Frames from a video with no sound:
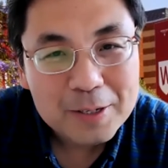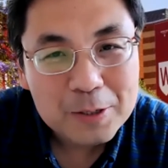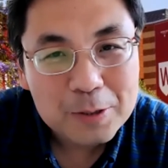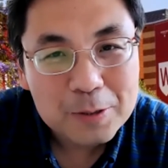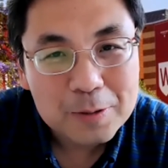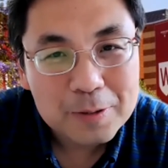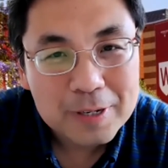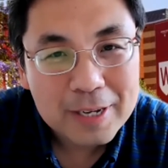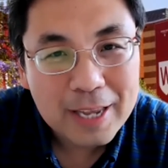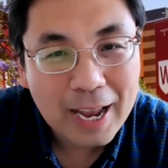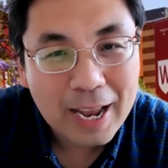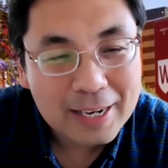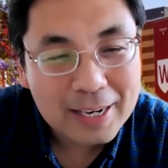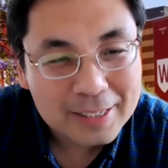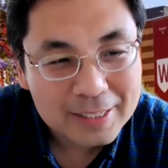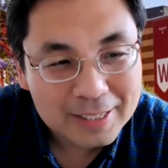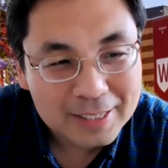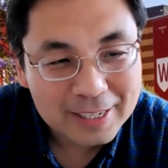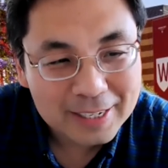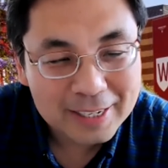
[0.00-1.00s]
to get
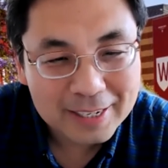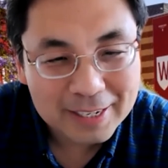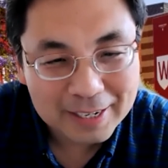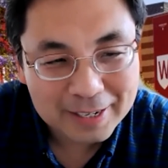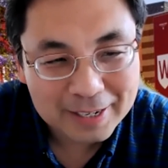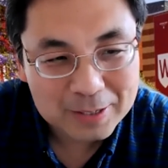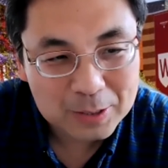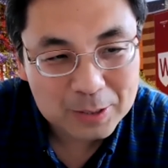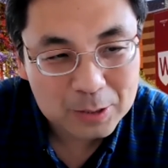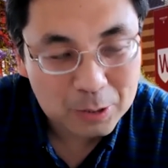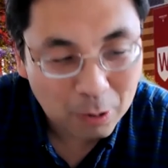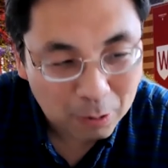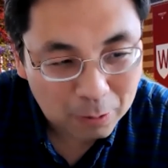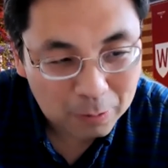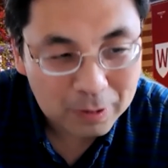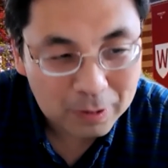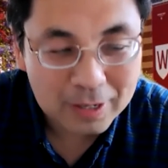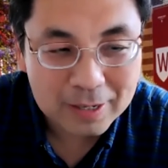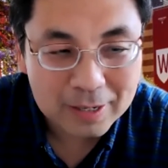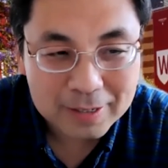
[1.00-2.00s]
the
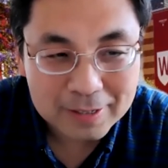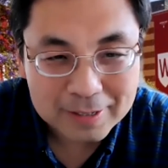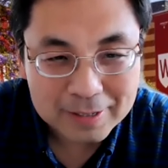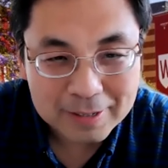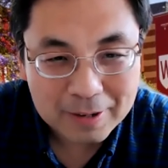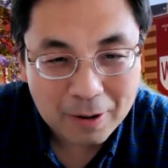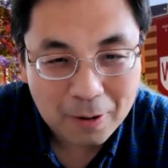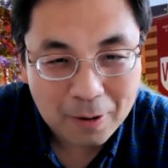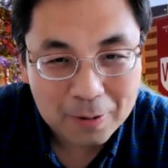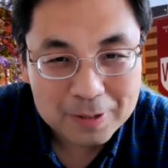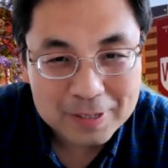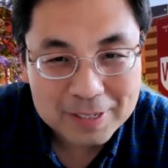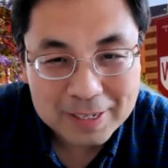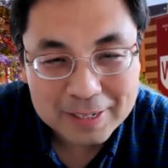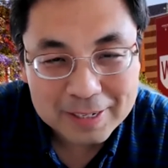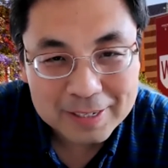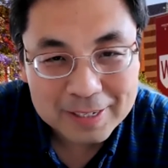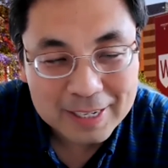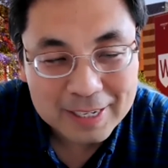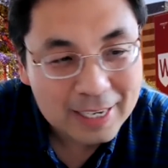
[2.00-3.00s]
story or
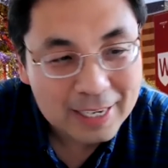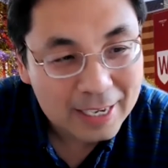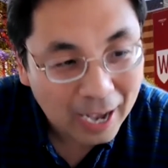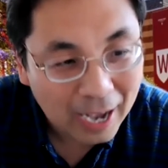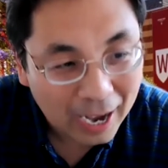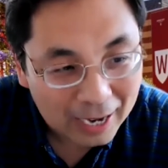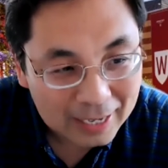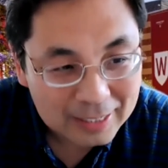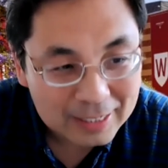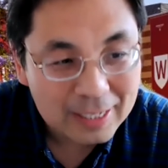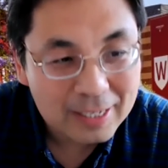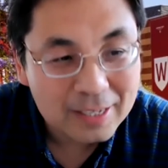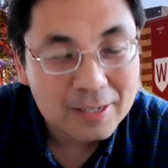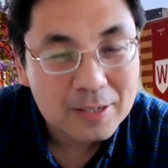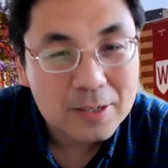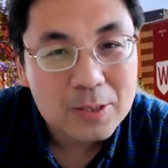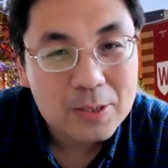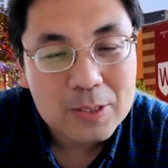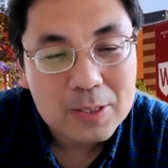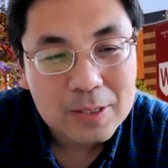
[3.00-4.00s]
the key
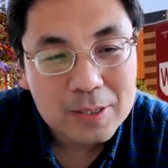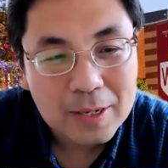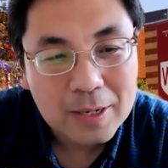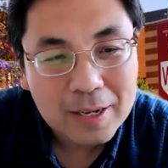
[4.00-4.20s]
ideas,